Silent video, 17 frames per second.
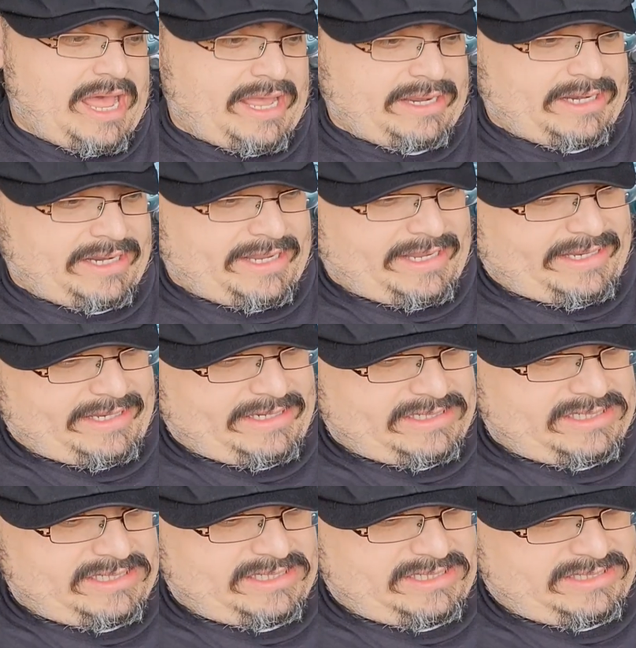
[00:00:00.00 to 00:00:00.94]
a
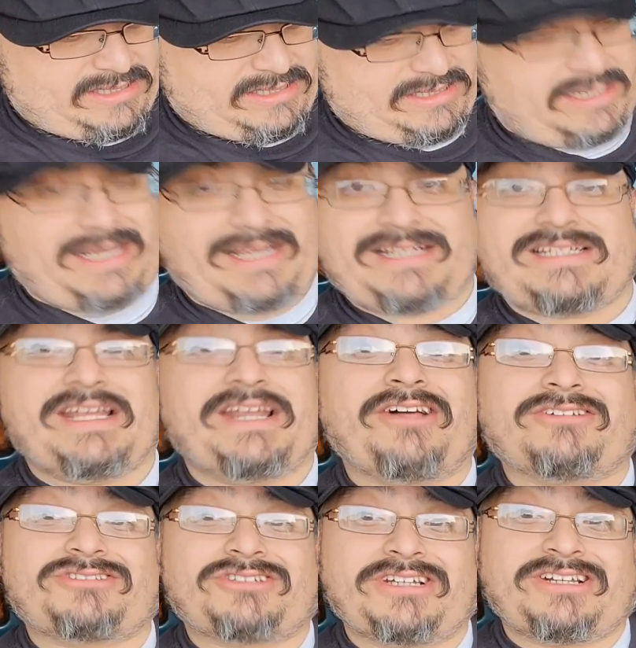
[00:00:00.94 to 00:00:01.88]
nice. It
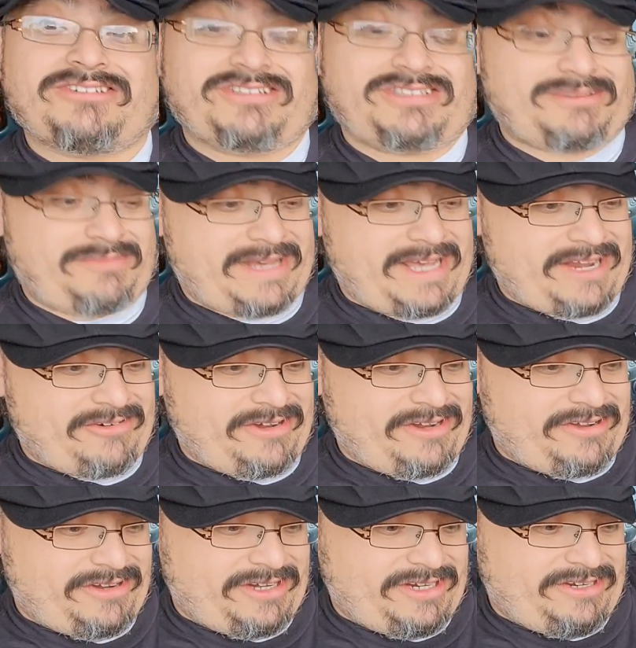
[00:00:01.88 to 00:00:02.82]
also includes a
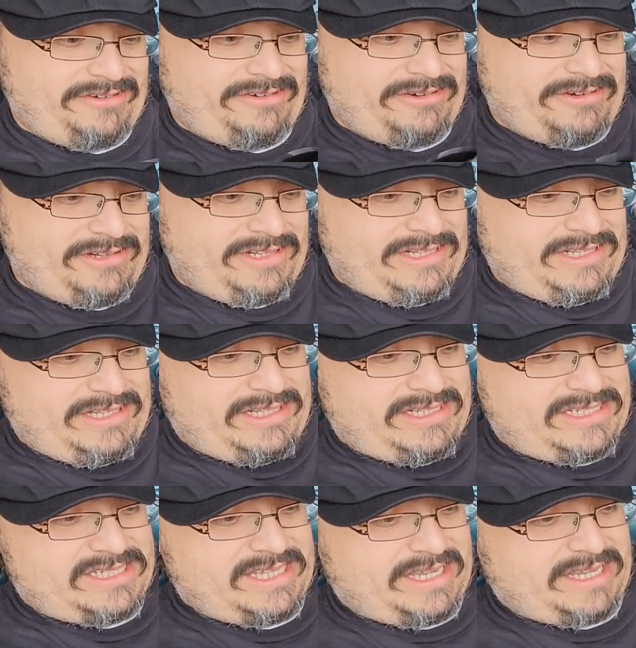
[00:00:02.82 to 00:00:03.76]
battery on here.
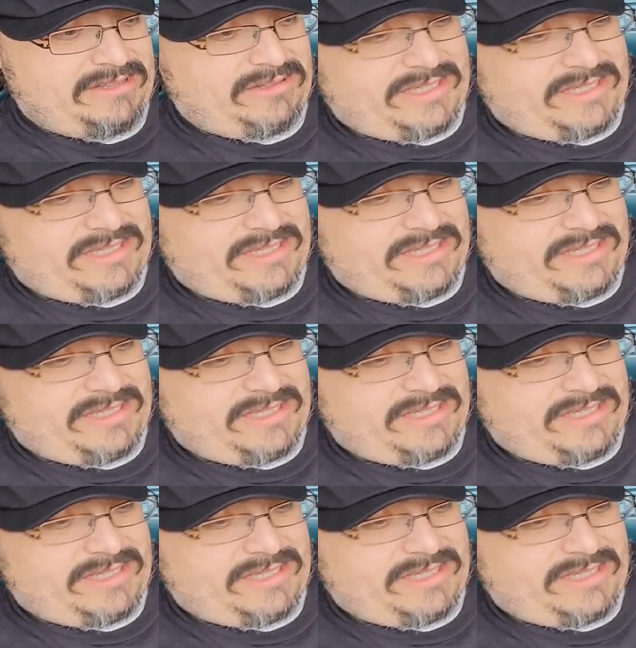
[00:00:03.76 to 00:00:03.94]
Let's take